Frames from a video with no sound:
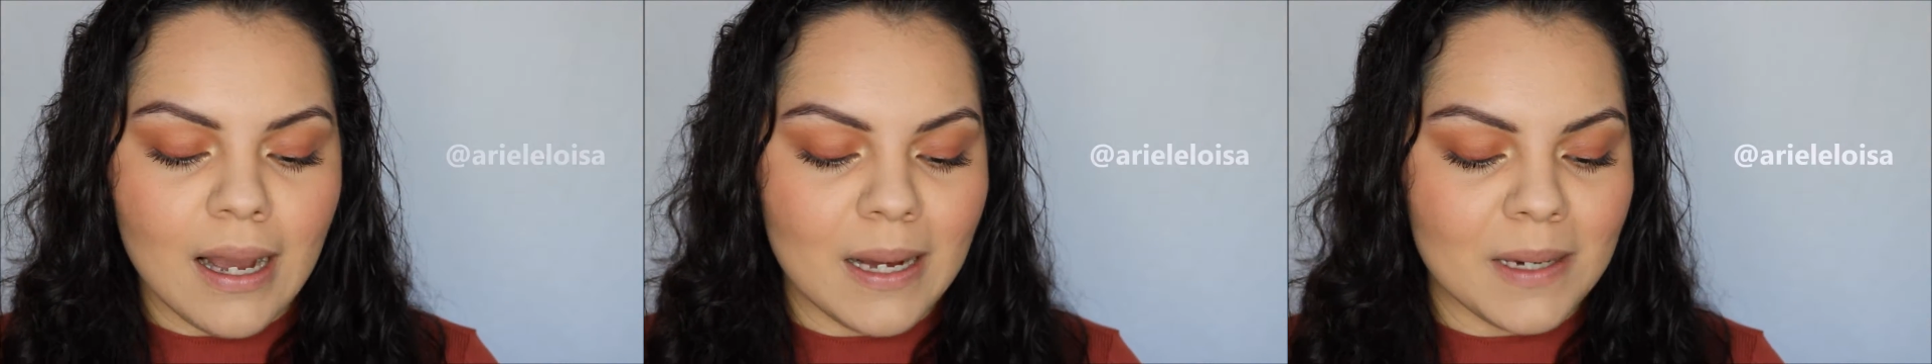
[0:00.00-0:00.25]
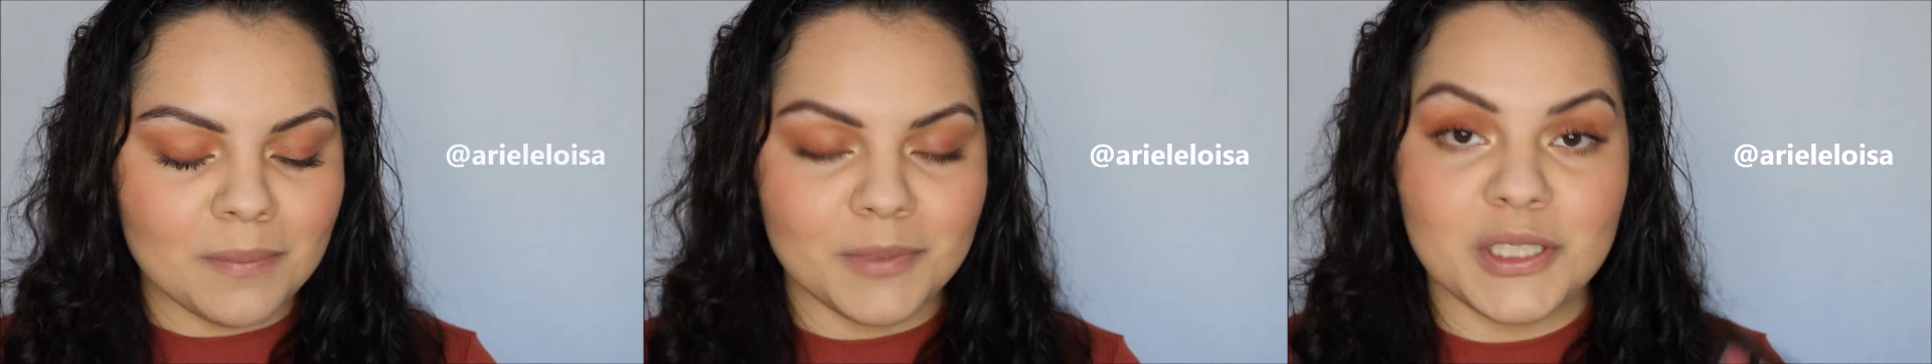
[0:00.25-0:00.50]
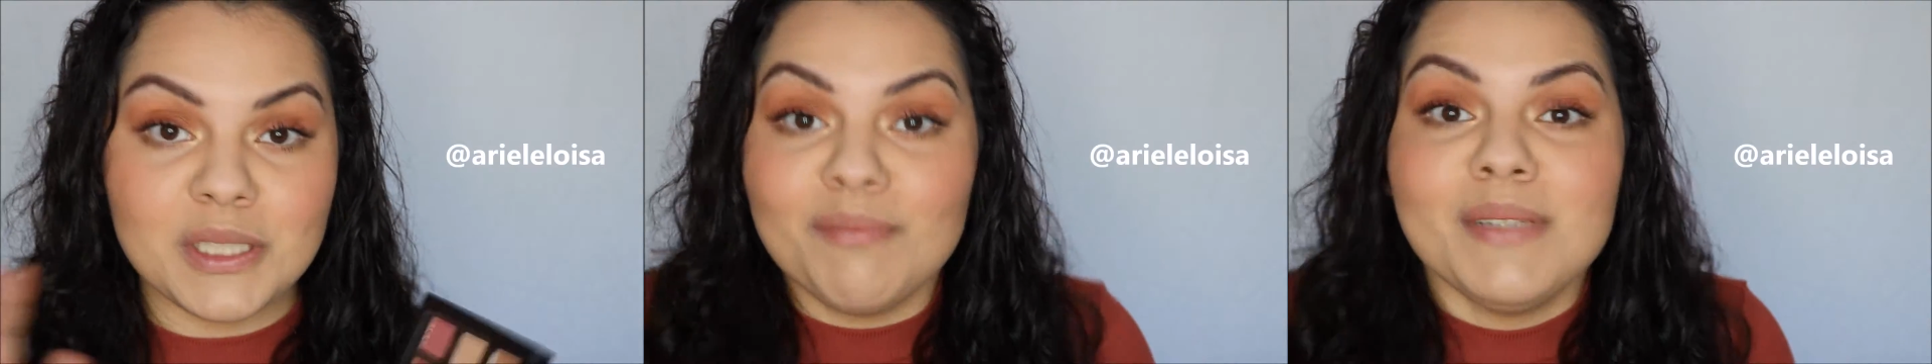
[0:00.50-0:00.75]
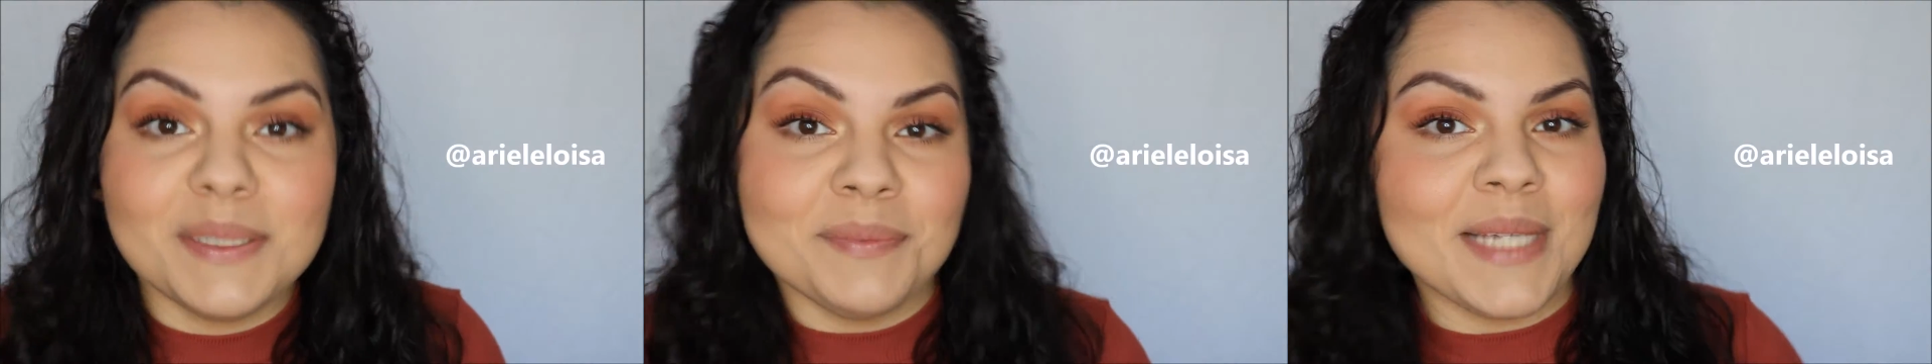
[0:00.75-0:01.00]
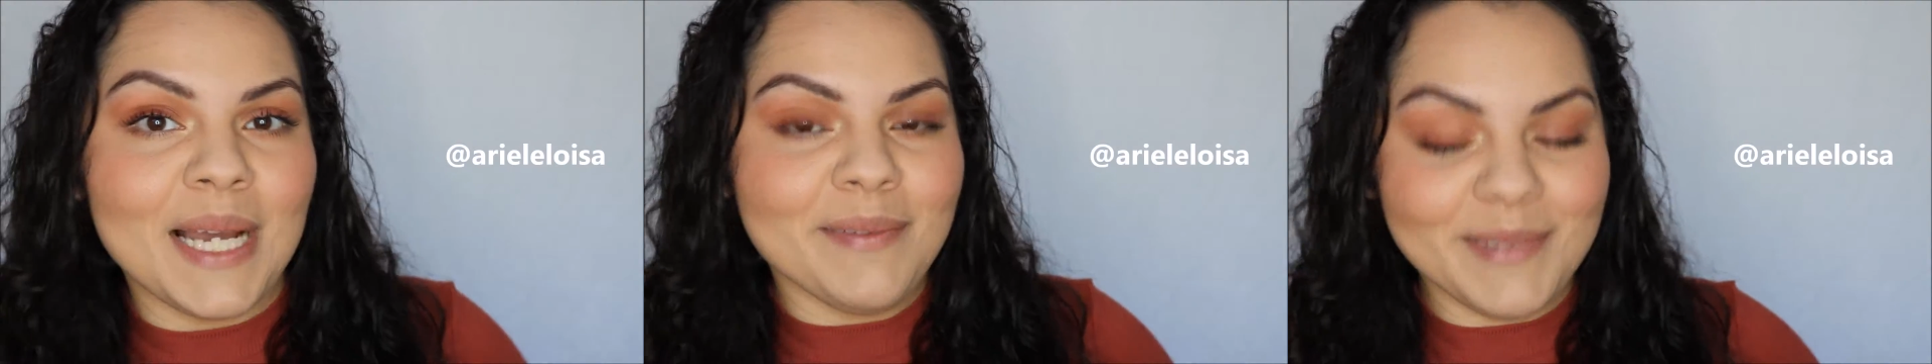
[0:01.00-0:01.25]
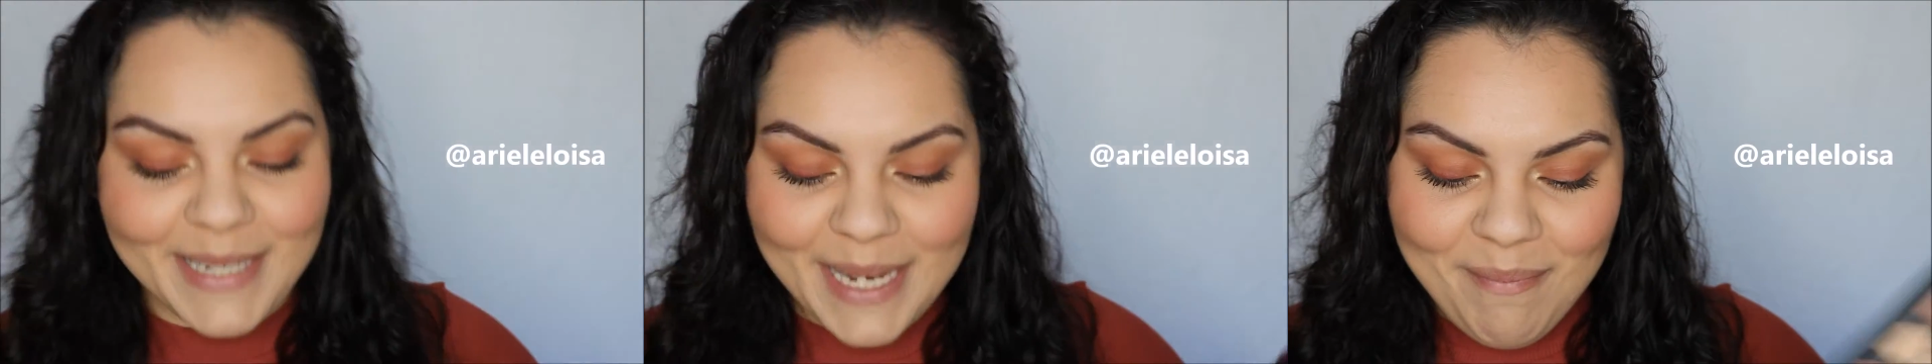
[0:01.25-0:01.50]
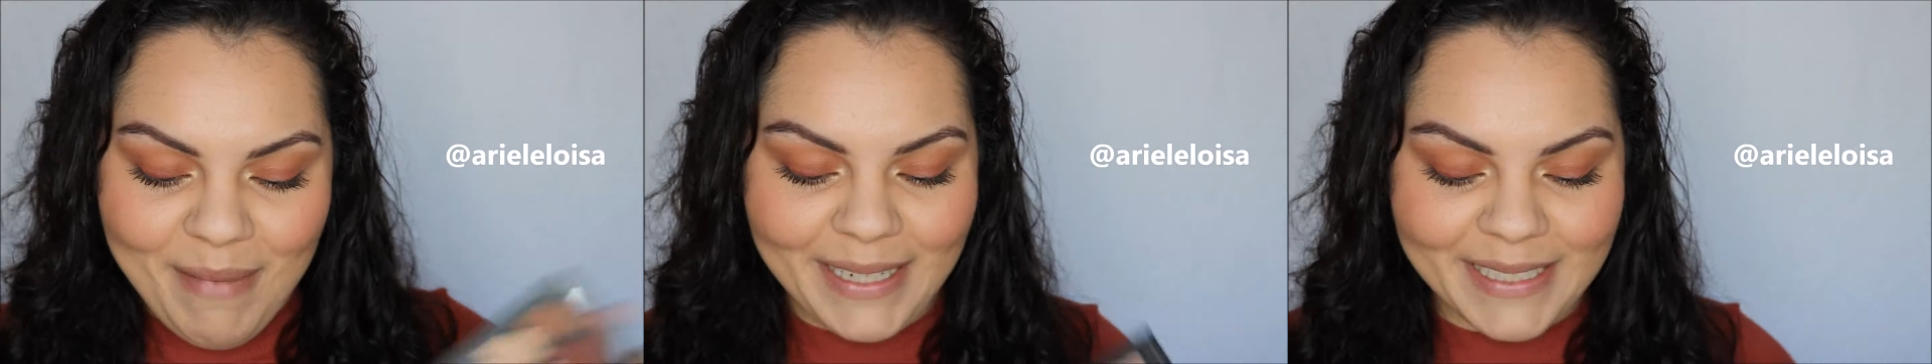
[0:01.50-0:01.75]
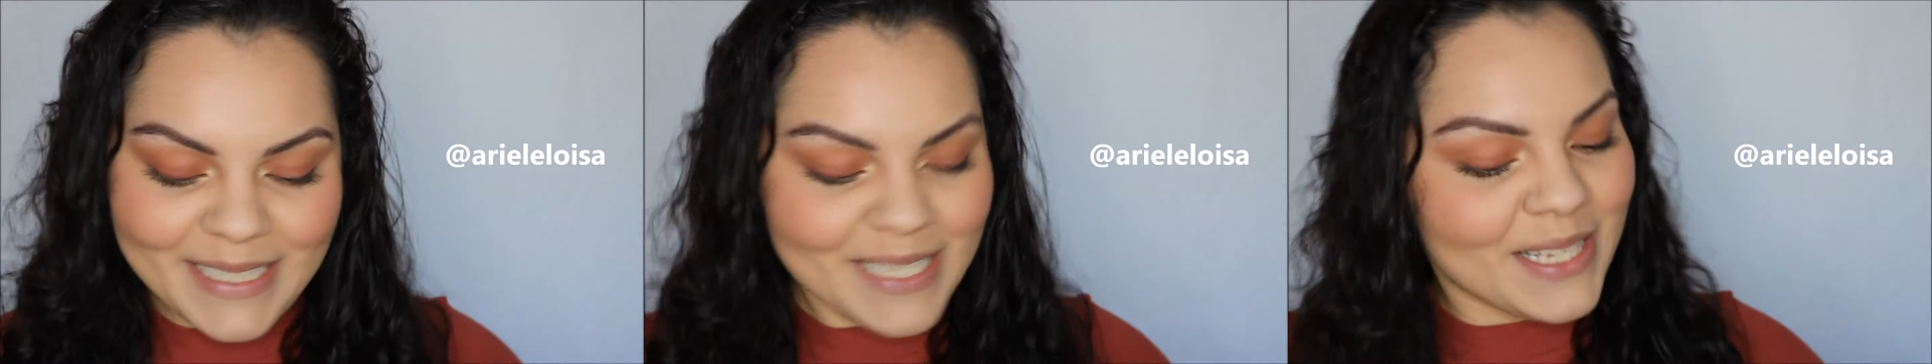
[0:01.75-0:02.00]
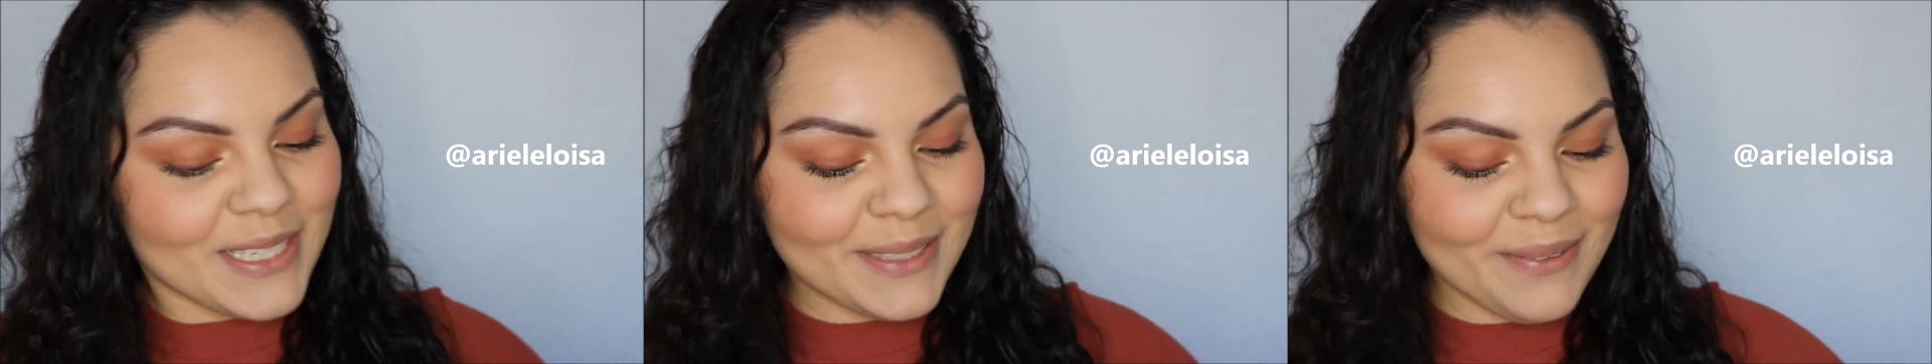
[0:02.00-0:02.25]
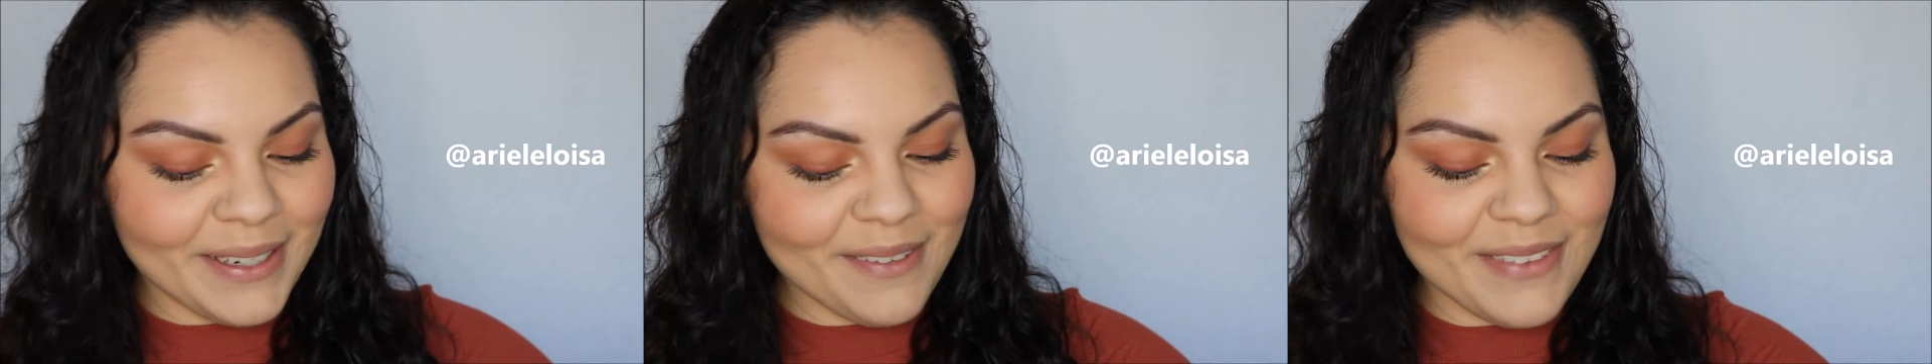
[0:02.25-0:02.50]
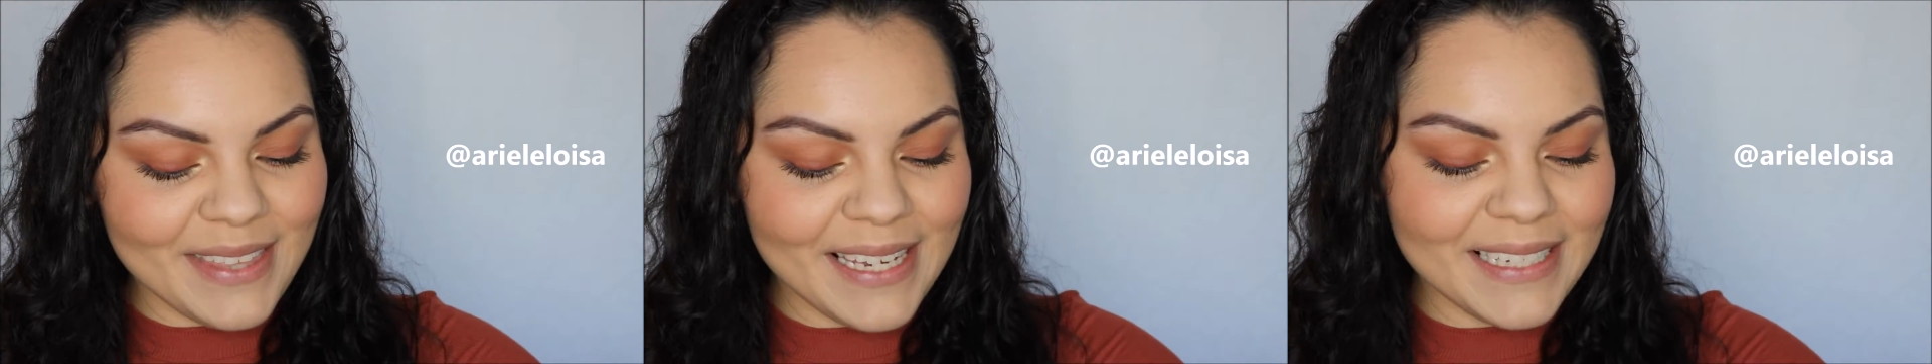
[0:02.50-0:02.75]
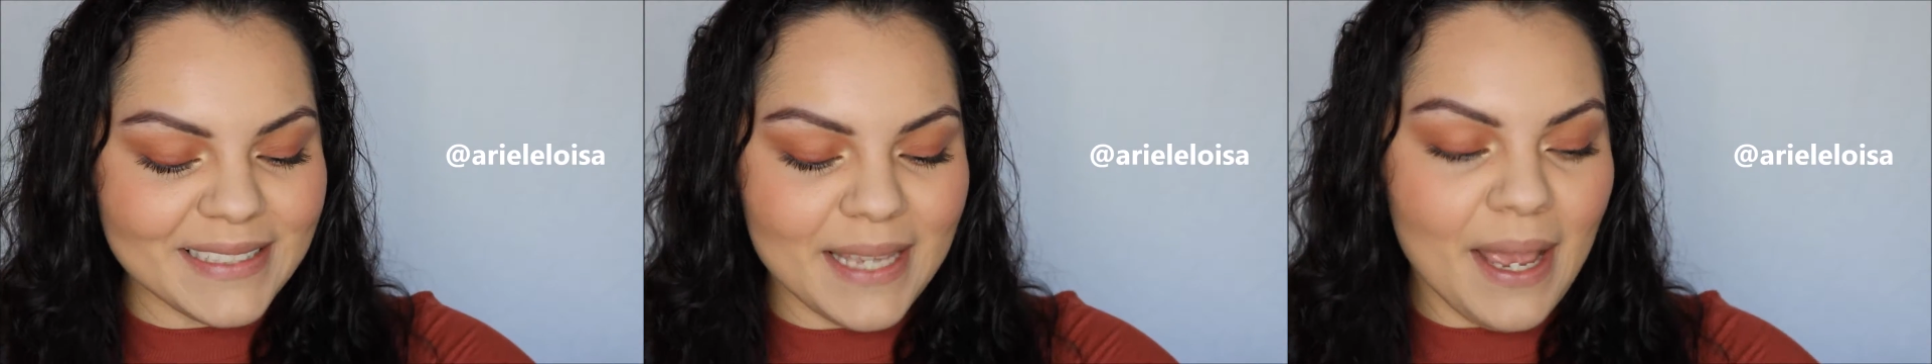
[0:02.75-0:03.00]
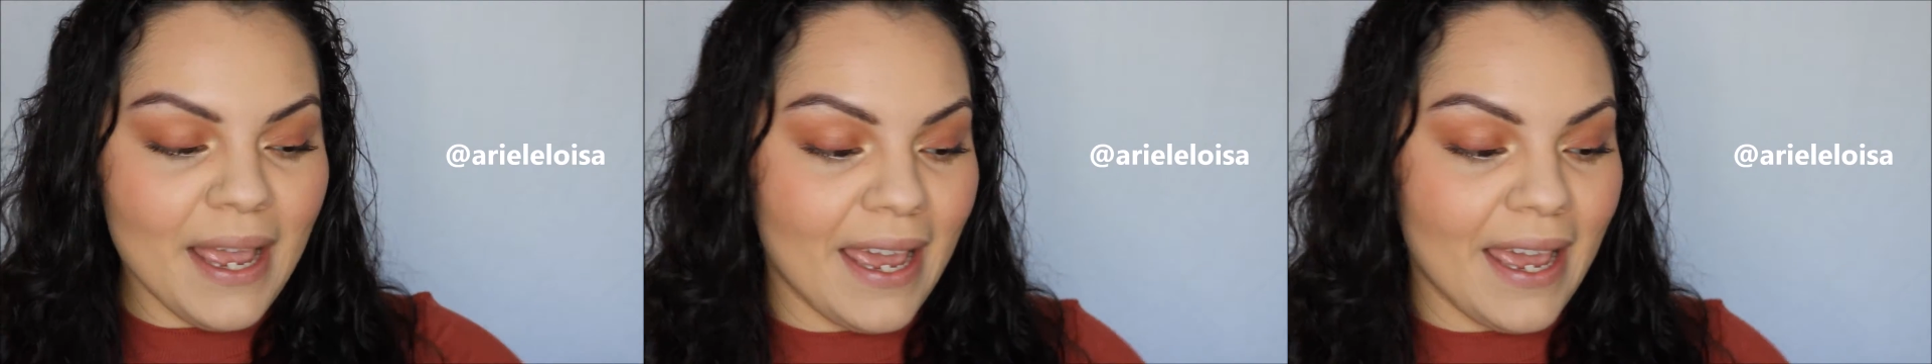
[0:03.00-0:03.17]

Um, just give me some time to get back into the swing of things.